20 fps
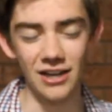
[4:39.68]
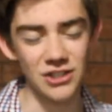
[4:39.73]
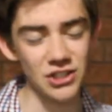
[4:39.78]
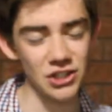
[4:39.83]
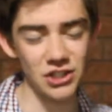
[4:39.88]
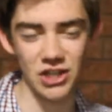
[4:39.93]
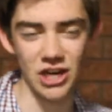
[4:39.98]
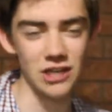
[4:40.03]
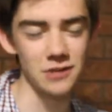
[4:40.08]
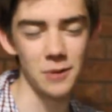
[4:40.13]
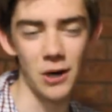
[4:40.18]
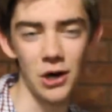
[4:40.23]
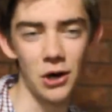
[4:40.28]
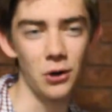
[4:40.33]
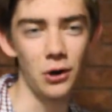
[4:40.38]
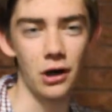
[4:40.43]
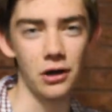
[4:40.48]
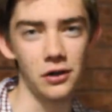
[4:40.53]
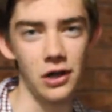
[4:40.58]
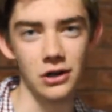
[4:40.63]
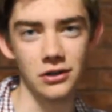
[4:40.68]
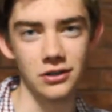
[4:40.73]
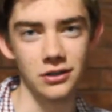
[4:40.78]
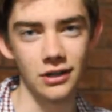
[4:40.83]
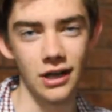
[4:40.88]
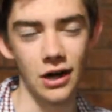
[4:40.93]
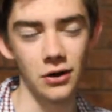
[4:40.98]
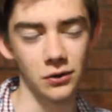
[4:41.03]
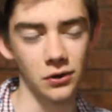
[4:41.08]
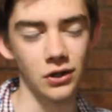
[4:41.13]
it just changed my whole
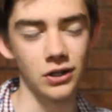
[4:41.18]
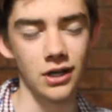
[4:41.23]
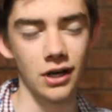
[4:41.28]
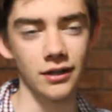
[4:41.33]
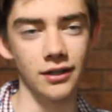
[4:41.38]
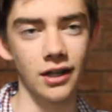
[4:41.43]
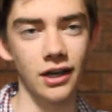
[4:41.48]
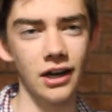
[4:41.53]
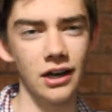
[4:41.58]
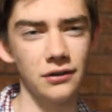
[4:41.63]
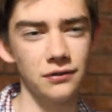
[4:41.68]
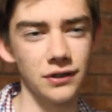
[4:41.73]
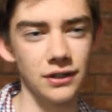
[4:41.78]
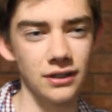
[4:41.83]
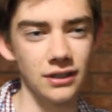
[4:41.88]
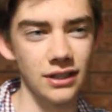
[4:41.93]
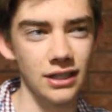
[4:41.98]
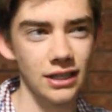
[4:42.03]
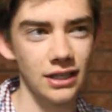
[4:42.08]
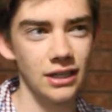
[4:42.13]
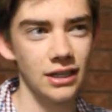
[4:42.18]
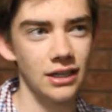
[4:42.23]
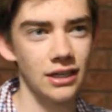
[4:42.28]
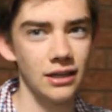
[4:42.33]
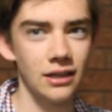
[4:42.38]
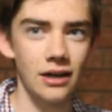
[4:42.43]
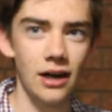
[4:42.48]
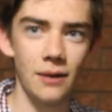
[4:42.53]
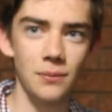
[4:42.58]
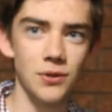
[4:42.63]
outlook on life, and
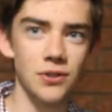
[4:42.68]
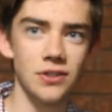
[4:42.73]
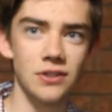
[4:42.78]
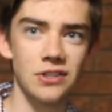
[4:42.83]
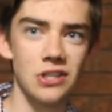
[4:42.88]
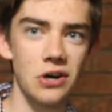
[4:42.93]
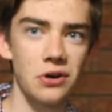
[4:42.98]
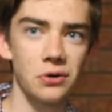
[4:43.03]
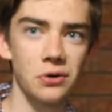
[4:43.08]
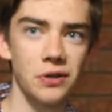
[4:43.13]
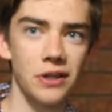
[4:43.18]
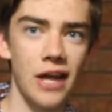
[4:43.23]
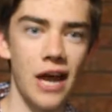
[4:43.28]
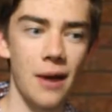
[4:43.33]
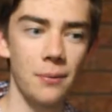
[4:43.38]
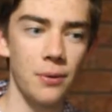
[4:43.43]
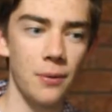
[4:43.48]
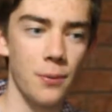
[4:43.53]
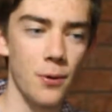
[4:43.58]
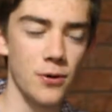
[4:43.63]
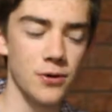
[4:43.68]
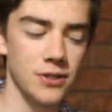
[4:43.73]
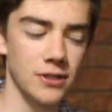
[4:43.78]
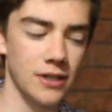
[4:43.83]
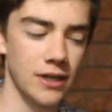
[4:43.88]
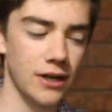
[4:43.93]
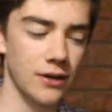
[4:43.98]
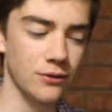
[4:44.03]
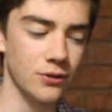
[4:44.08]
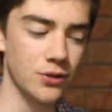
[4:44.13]
I'm just a generally happy
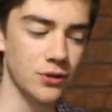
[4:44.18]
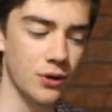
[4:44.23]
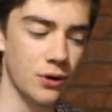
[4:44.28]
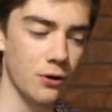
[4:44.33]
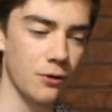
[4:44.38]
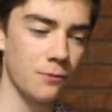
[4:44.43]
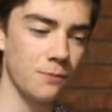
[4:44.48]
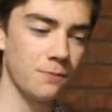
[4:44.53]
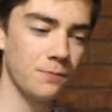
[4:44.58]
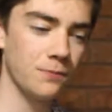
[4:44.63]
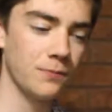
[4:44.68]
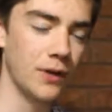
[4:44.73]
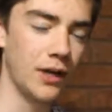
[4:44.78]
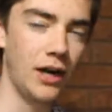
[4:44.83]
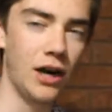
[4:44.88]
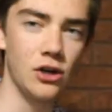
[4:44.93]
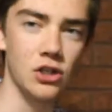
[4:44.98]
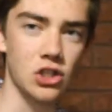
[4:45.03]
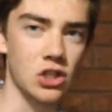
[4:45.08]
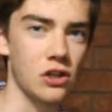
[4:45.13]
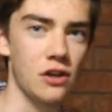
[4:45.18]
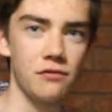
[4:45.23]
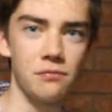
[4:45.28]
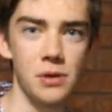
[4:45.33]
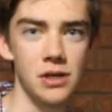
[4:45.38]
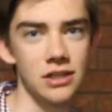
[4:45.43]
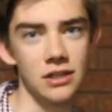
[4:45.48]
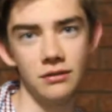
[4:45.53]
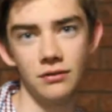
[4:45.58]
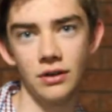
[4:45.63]
person now. So. And I just love
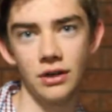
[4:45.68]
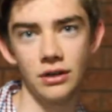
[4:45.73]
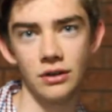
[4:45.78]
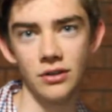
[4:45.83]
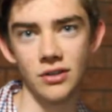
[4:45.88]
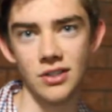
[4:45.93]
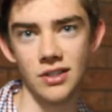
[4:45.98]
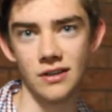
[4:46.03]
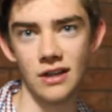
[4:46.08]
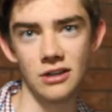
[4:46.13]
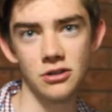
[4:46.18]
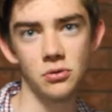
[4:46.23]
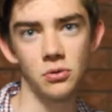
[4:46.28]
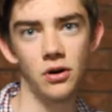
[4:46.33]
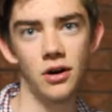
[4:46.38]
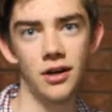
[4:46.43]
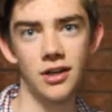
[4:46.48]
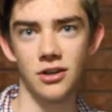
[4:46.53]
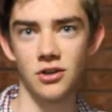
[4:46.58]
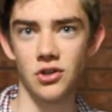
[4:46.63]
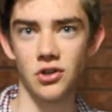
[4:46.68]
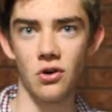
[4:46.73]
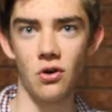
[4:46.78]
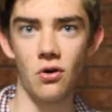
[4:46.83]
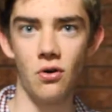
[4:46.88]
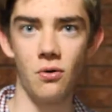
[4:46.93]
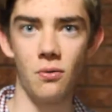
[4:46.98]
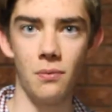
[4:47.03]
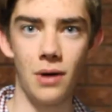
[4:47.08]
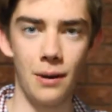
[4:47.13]
making videos, and that's where I can
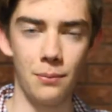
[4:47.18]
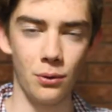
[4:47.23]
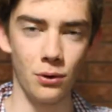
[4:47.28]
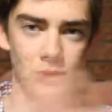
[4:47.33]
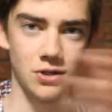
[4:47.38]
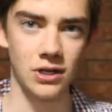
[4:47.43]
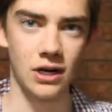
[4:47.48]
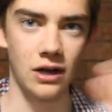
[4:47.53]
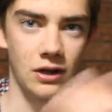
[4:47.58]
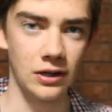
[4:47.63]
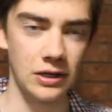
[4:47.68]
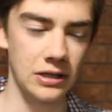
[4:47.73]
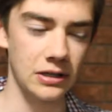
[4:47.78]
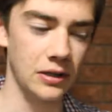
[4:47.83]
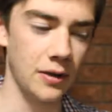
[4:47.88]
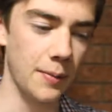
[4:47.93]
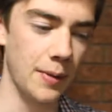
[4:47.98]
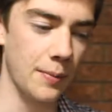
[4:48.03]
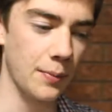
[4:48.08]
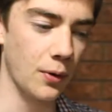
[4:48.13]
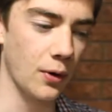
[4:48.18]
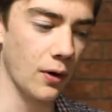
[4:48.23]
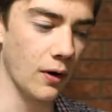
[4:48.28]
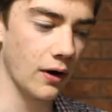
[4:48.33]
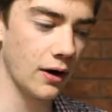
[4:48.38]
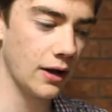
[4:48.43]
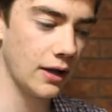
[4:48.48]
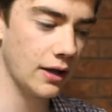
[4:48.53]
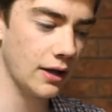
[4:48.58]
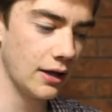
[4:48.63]
show my personality a little bit
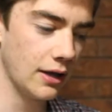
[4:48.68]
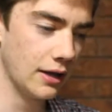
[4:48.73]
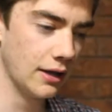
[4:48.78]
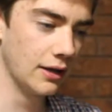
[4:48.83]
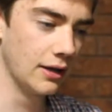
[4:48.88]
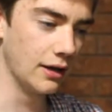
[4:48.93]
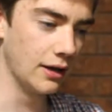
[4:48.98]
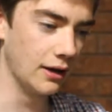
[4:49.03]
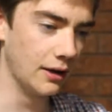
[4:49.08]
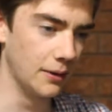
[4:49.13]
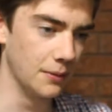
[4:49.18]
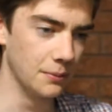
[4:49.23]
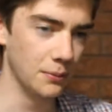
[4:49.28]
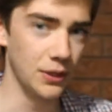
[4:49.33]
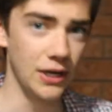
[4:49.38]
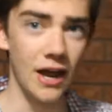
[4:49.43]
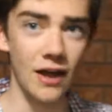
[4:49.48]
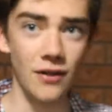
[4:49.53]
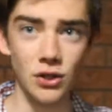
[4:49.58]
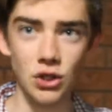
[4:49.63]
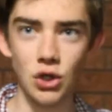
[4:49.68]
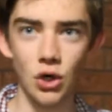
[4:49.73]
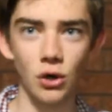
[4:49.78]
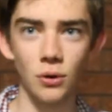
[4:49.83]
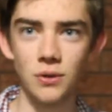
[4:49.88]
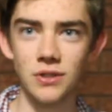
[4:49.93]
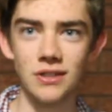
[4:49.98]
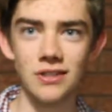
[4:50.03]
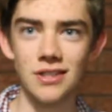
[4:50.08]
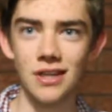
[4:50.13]
more. But yeah, this
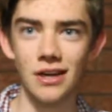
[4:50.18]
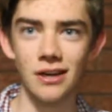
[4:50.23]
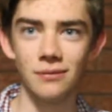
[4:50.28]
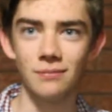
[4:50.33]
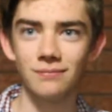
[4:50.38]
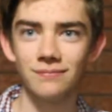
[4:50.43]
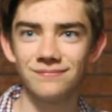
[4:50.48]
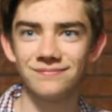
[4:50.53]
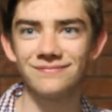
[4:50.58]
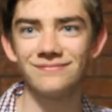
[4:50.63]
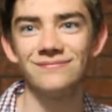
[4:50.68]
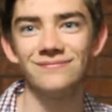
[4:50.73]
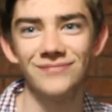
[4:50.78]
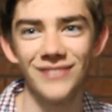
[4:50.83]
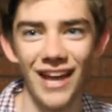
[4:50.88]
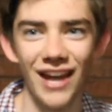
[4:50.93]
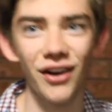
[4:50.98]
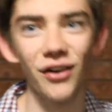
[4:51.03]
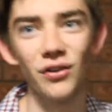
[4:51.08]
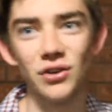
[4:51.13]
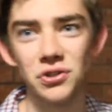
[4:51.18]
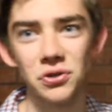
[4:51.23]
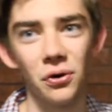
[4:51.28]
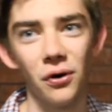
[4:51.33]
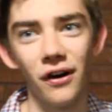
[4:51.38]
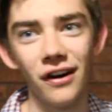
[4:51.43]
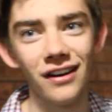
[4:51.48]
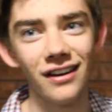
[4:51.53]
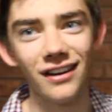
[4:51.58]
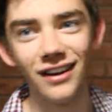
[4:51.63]
girl was insane. End of the
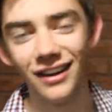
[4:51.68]
story.